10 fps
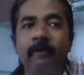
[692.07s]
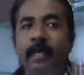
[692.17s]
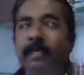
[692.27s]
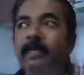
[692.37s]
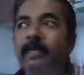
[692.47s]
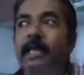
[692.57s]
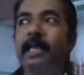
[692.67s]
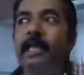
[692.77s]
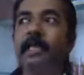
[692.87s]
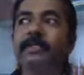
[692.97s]
When
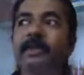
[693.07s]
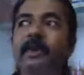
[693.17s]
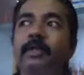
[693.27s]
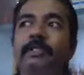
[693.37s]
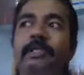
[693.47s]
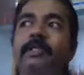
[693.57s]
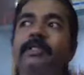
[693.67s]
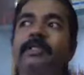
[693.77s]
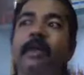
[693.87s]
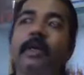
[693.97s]
an astrologer
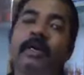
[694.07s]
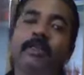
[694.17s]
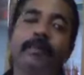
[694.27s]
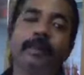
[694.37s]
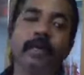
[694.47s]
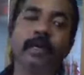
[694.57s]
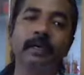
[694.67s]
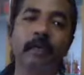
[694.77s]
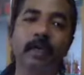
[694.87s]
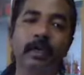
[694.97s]
is not
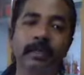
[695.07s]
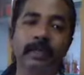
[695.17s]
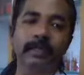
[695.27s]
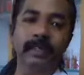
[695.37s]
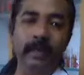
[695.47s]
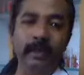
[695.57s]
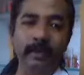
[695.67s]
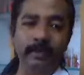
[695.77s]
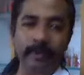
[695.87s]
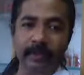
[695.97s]
speaking what you
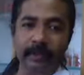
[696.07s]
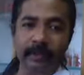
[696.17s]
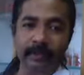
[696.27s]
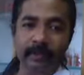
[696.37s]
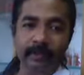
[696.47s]
desire to hear,